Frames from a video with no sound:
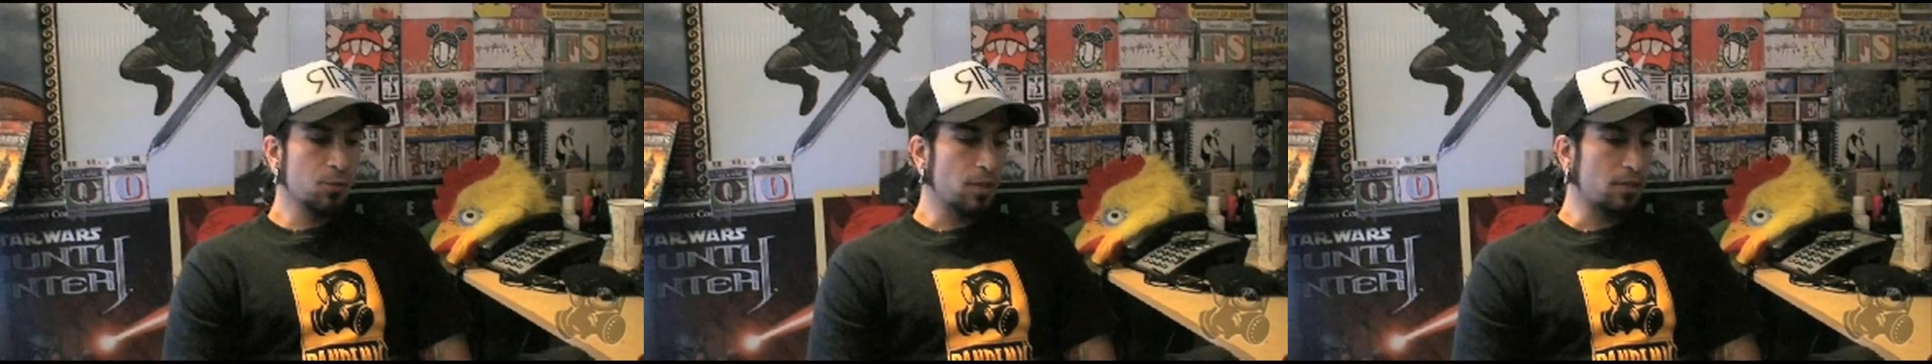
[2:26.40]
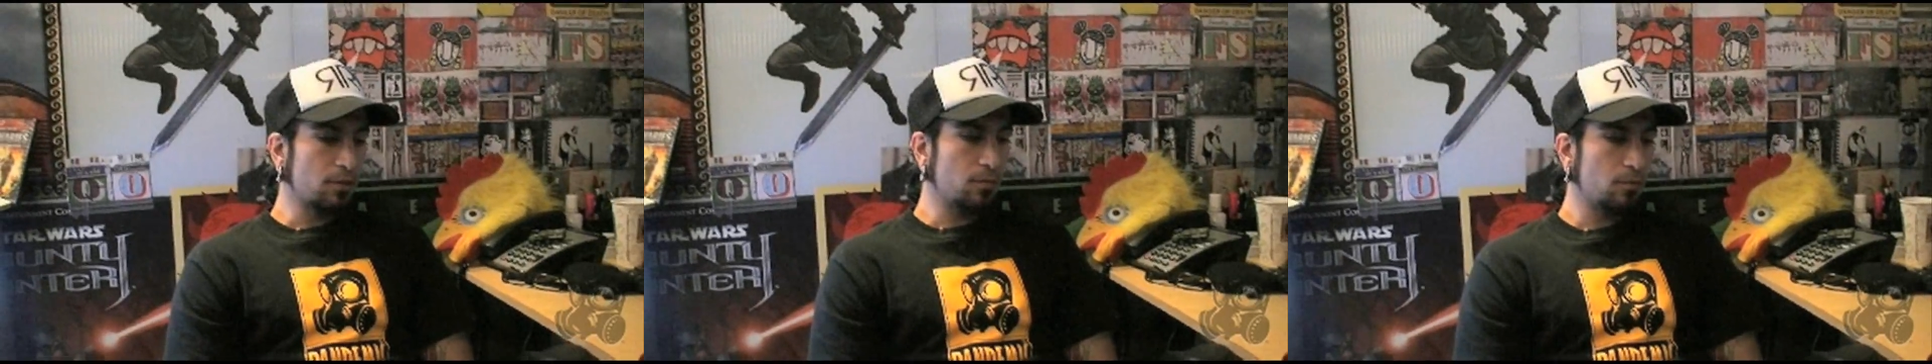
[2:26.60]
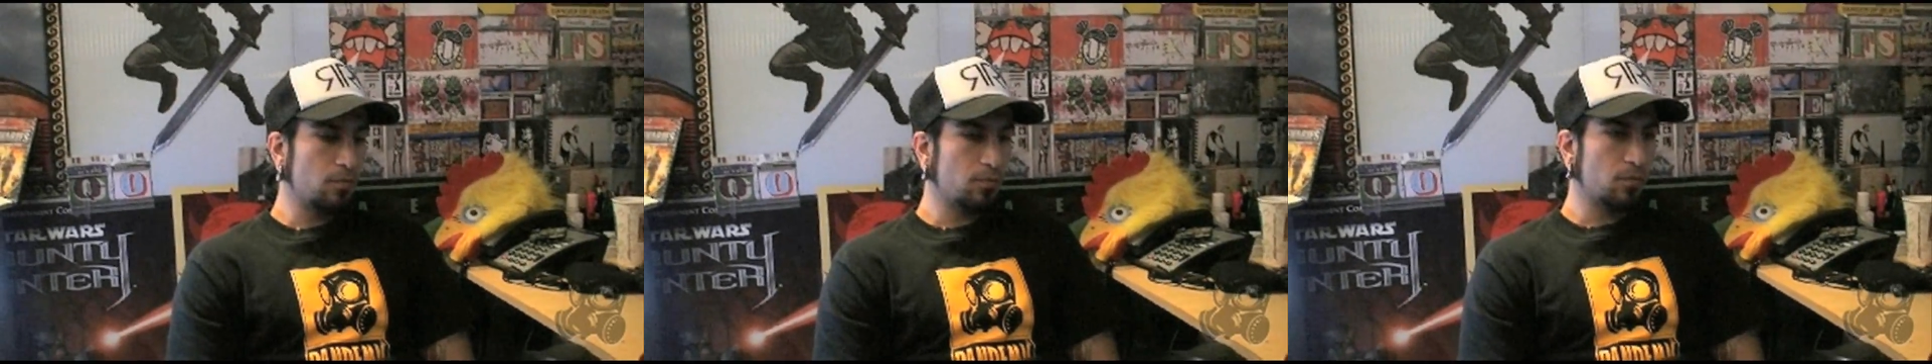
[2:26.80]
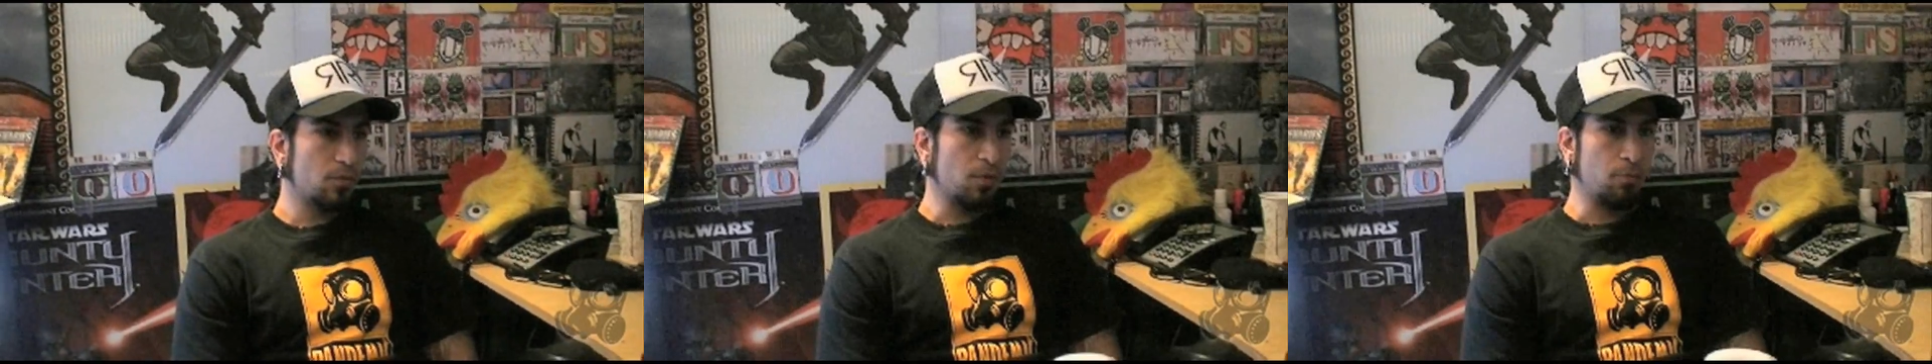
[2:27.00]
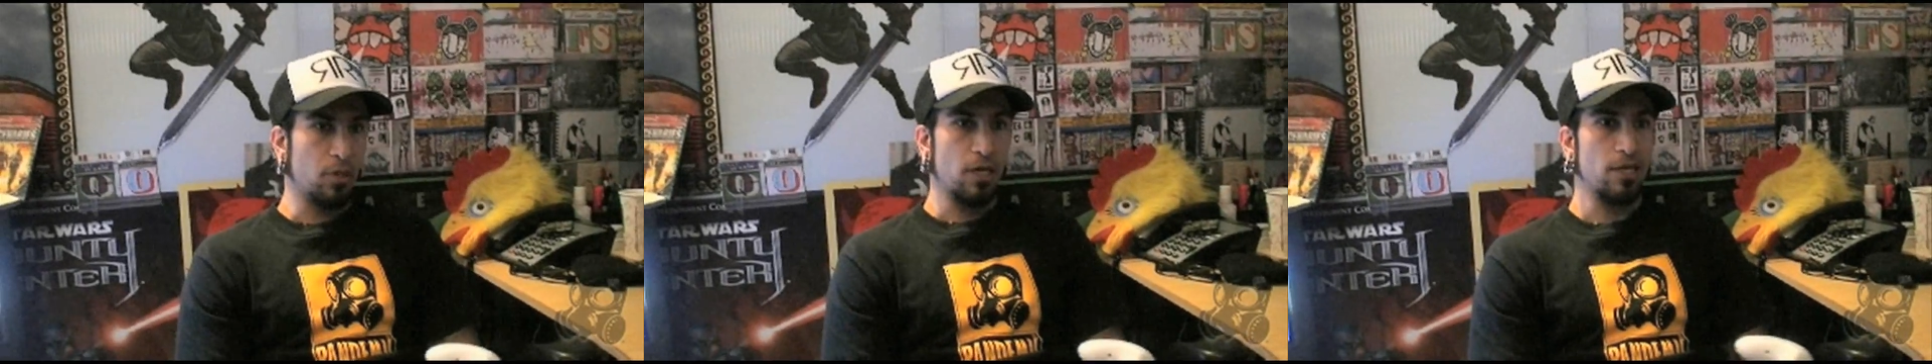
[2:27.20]
want
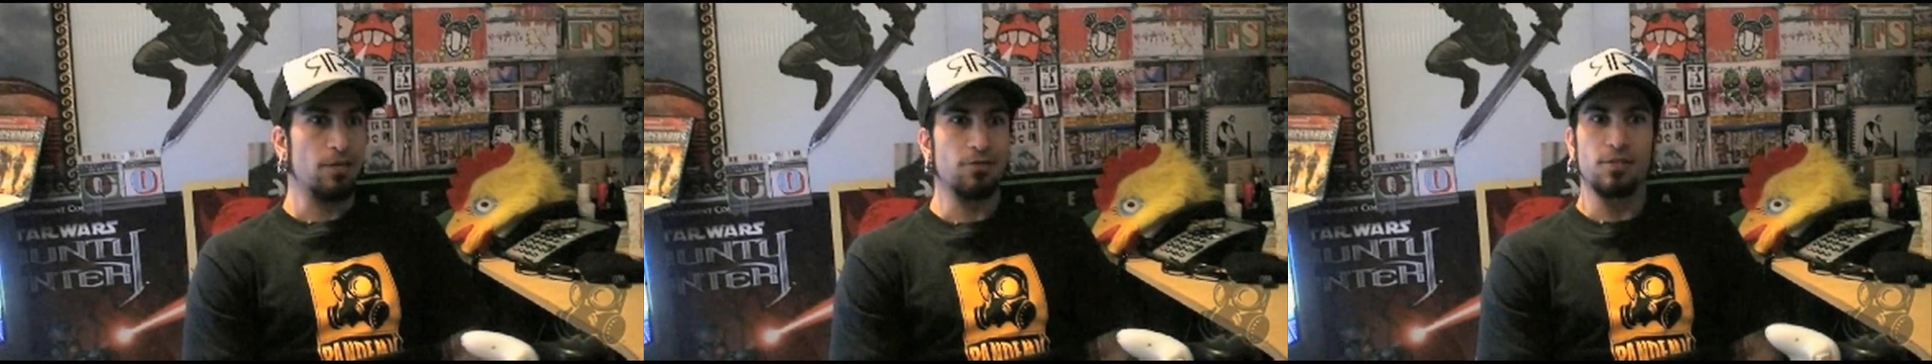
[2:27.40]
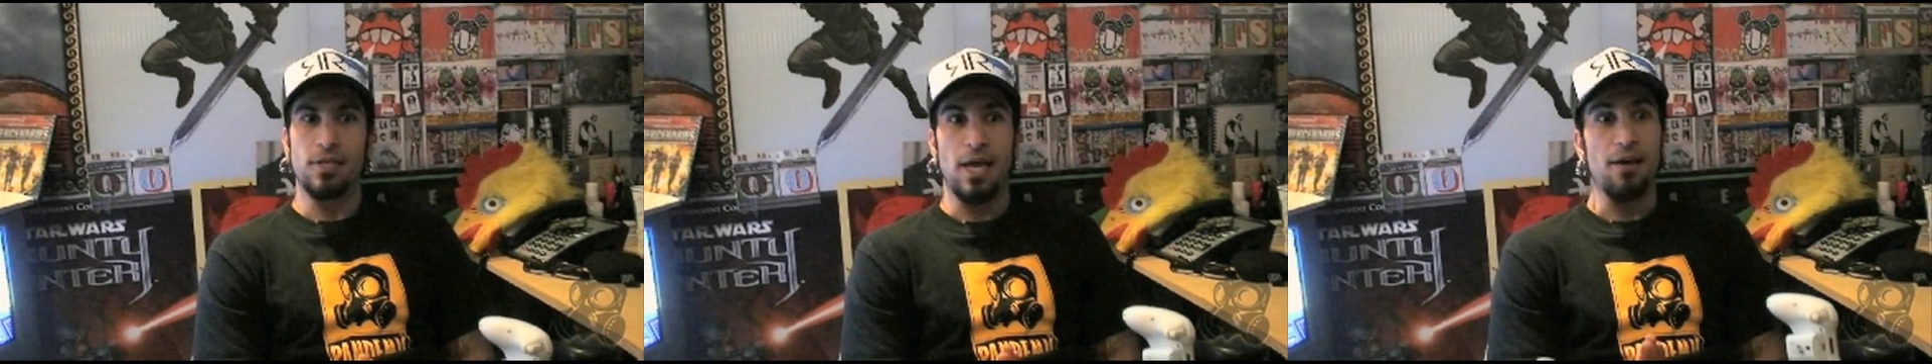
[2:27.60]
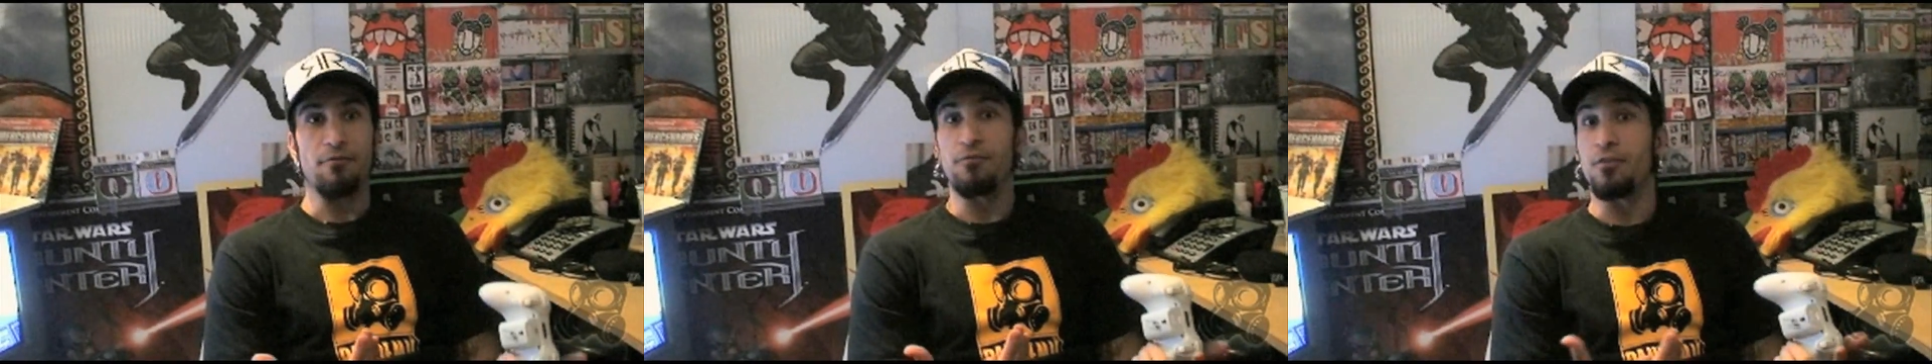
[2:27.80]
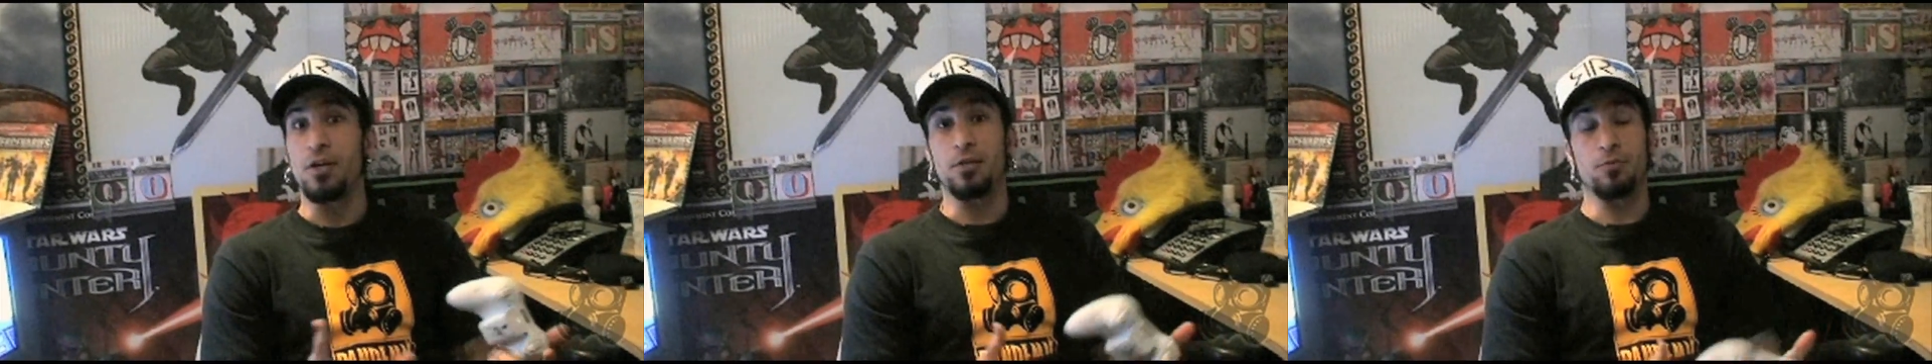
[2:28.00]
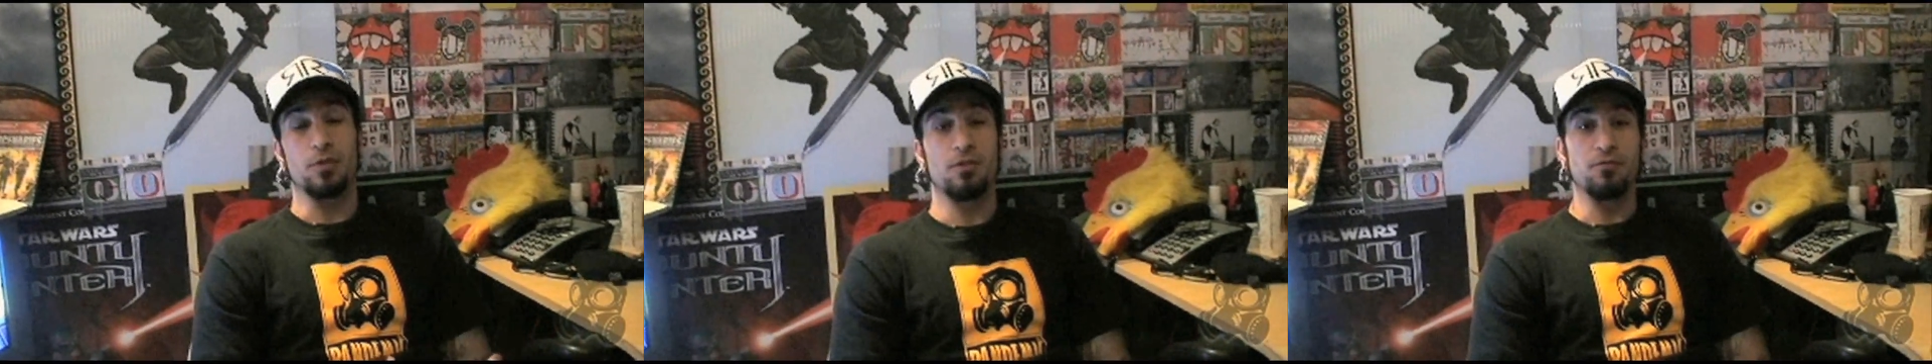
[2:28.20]
the players to have
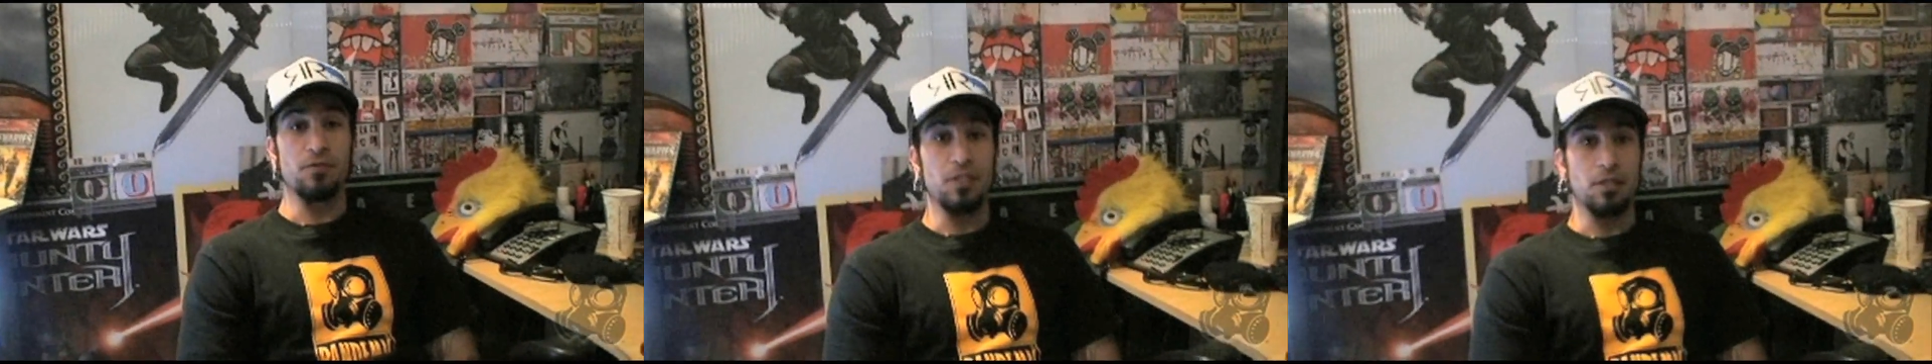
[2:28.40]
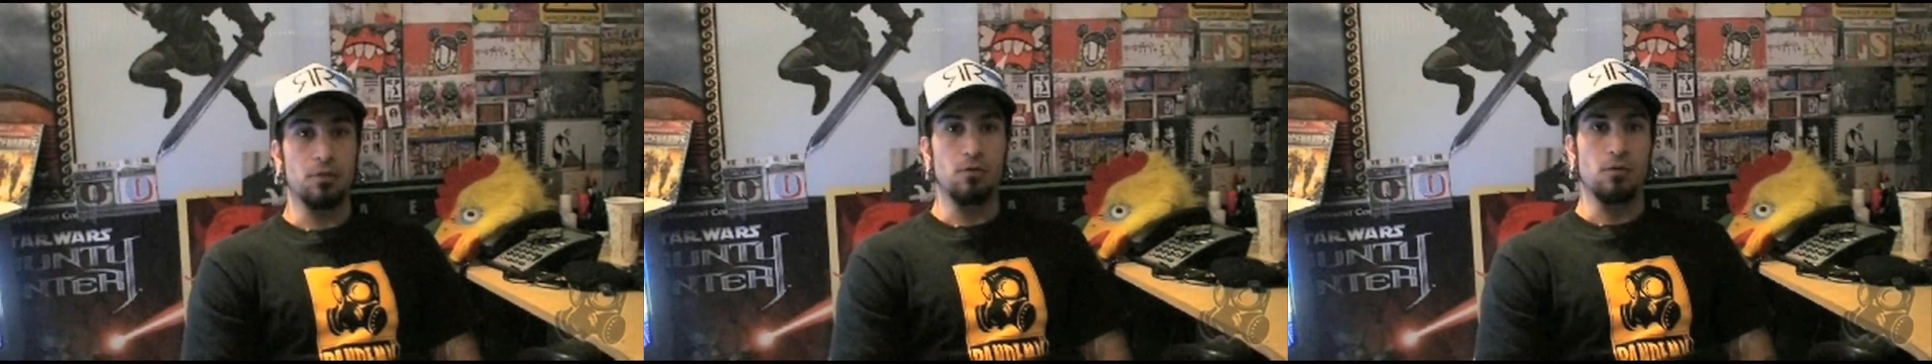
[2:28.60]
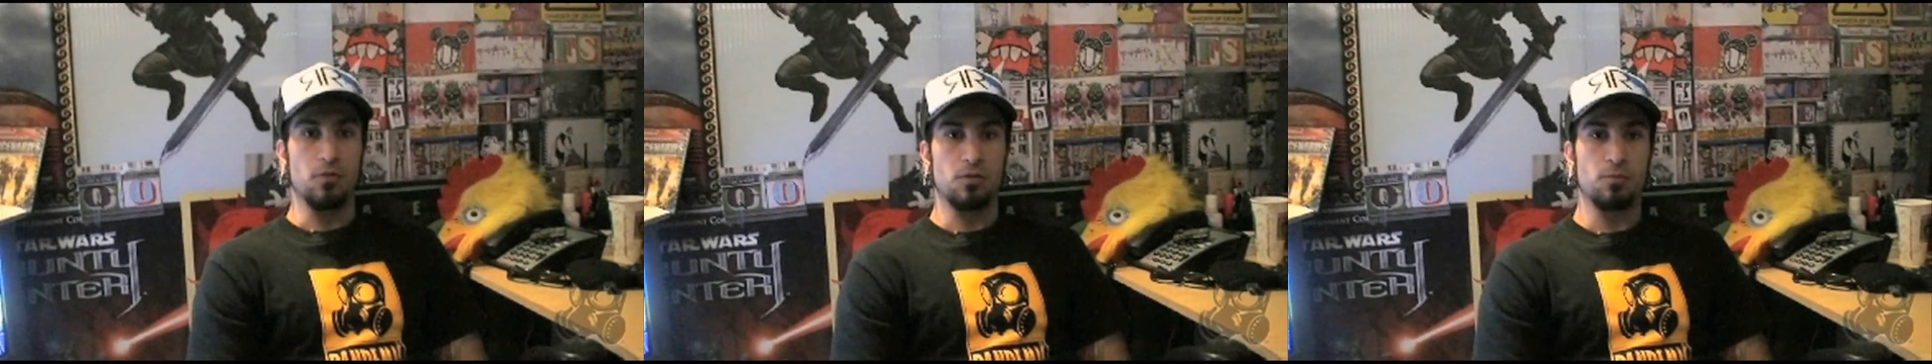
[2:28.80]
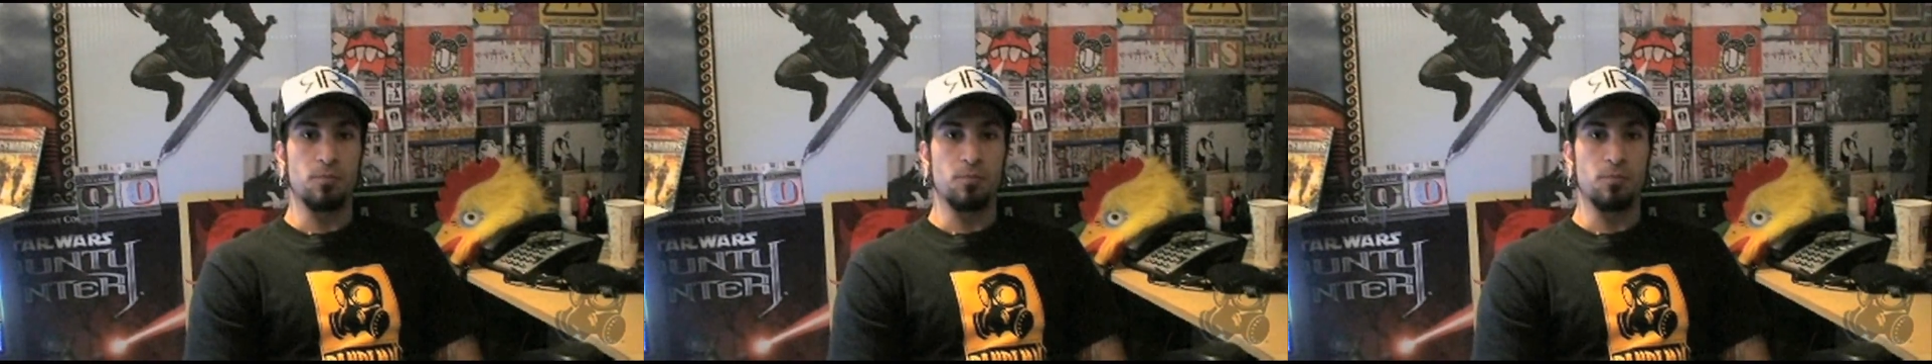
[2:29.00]
fun with the vehicles.